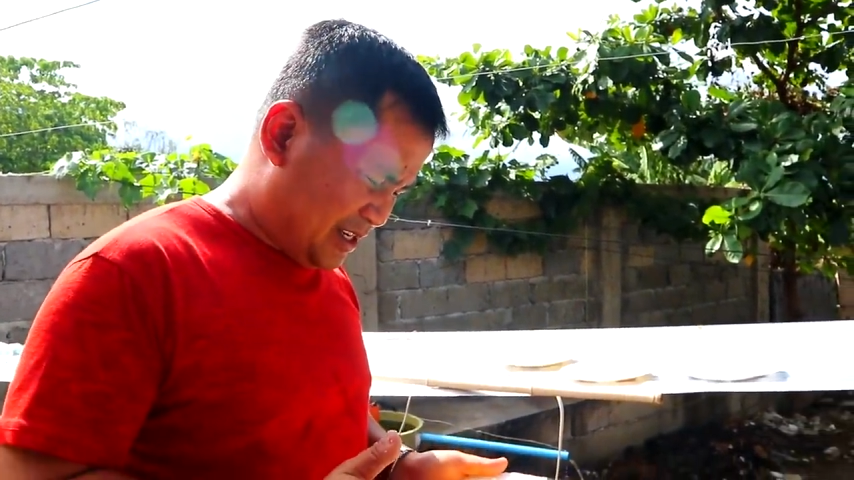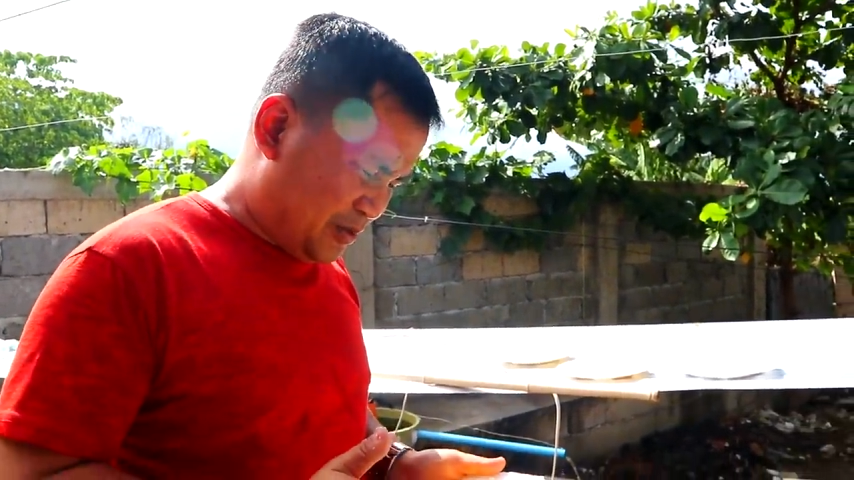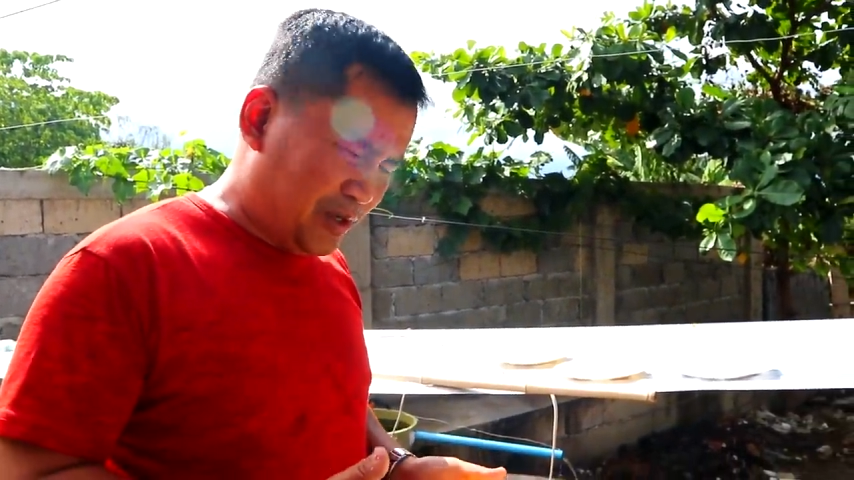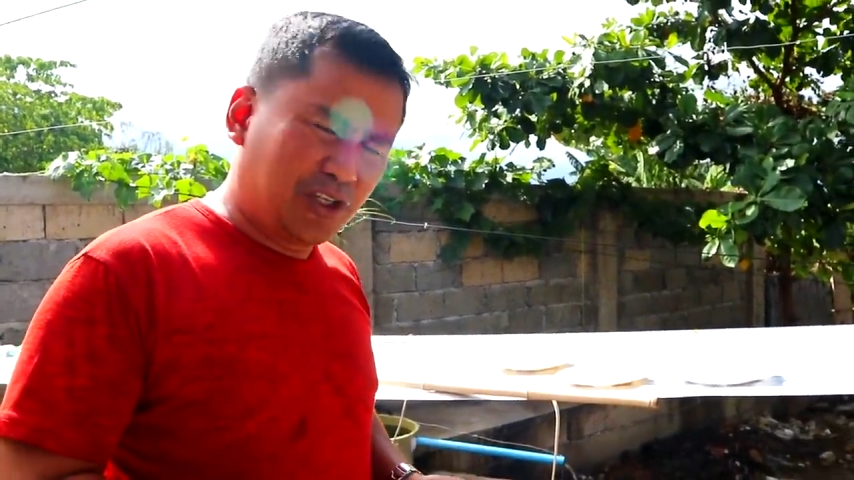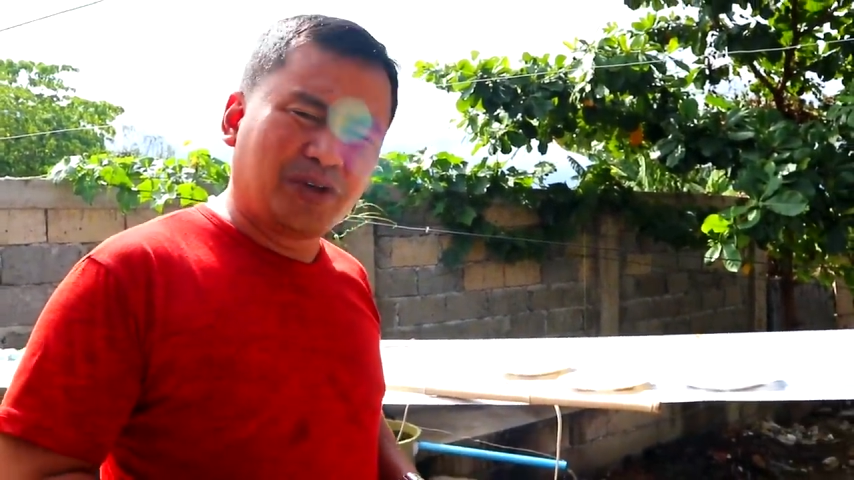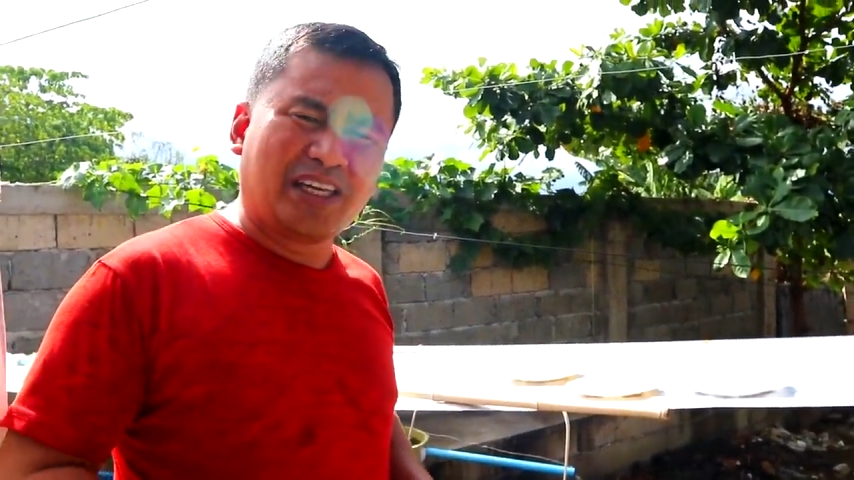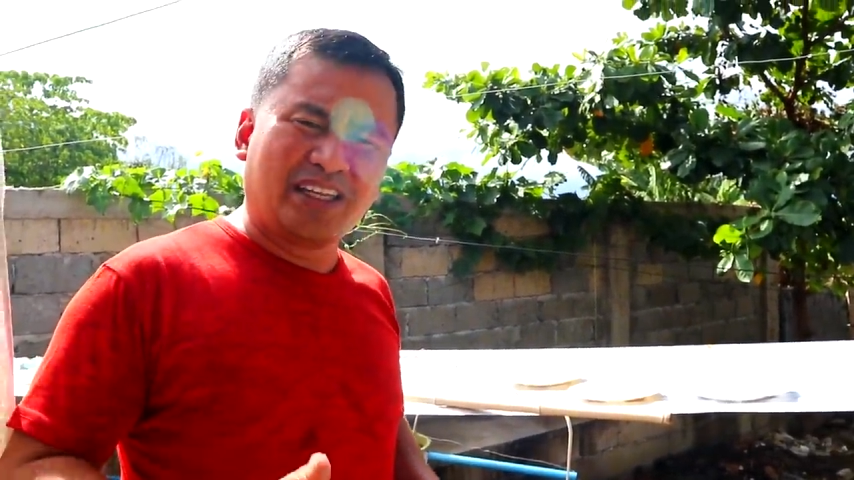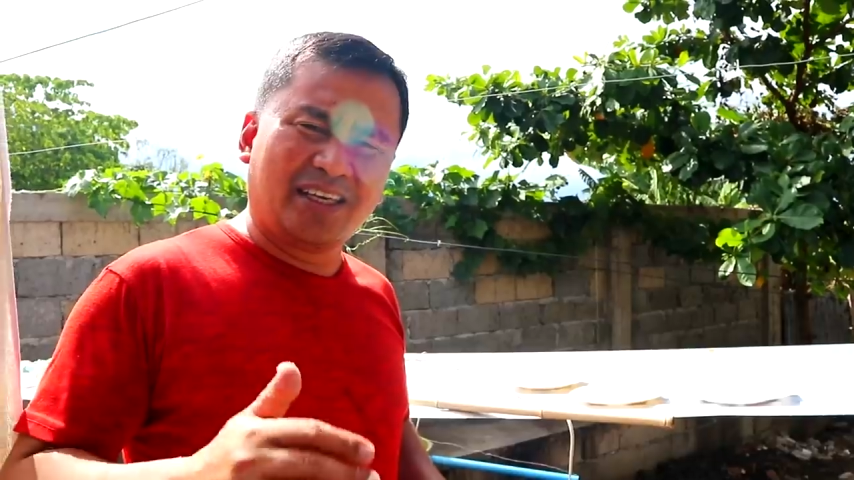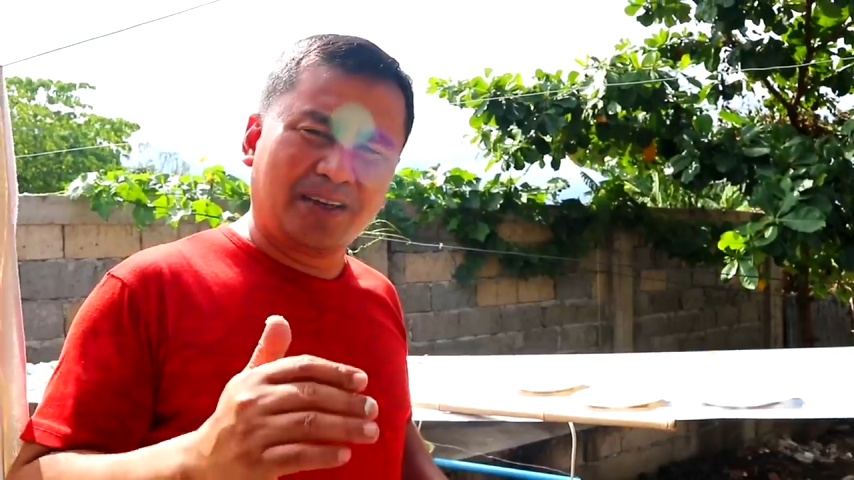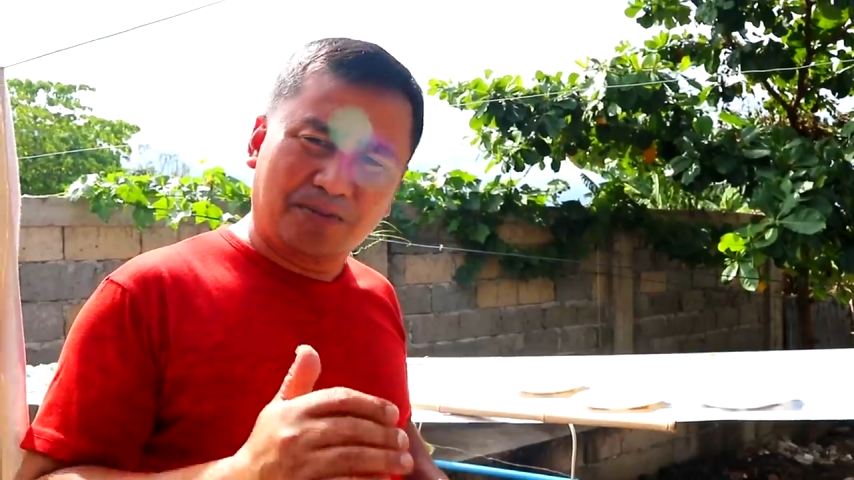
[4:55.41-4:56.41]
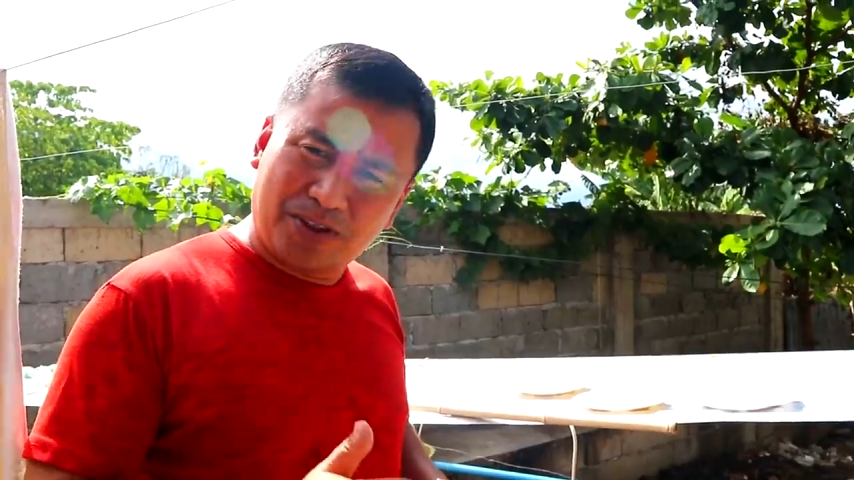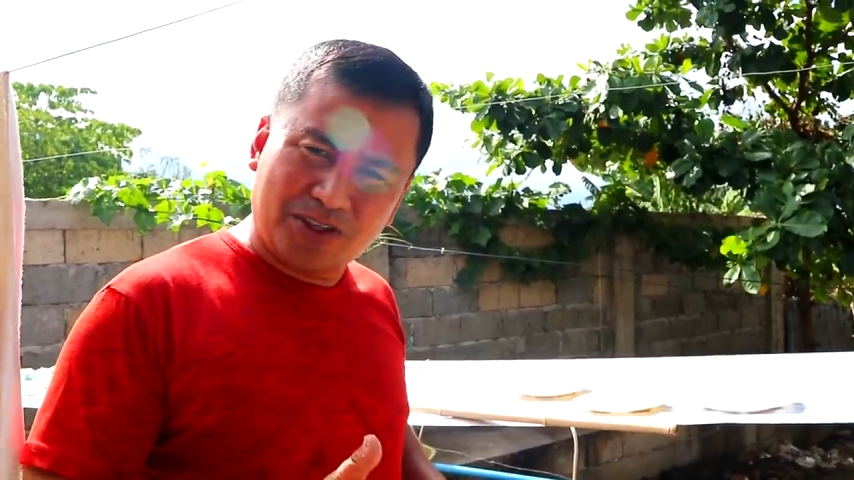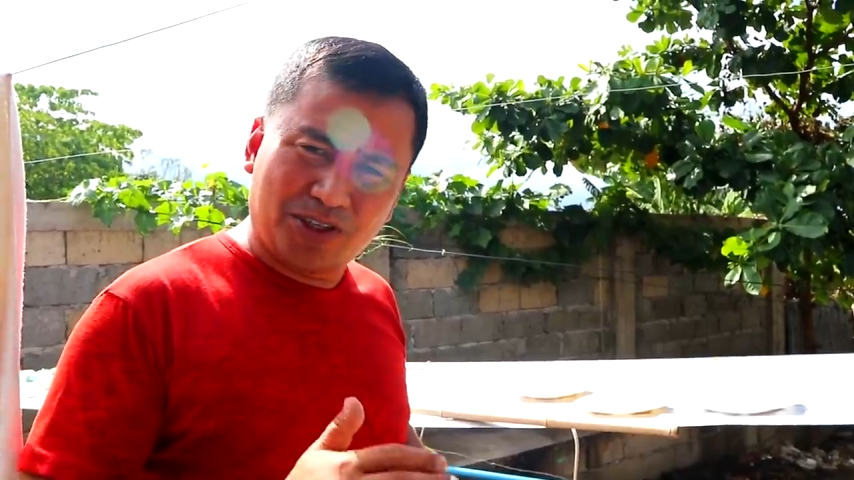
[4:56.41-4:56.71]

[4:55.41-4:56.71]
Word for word: when you can give this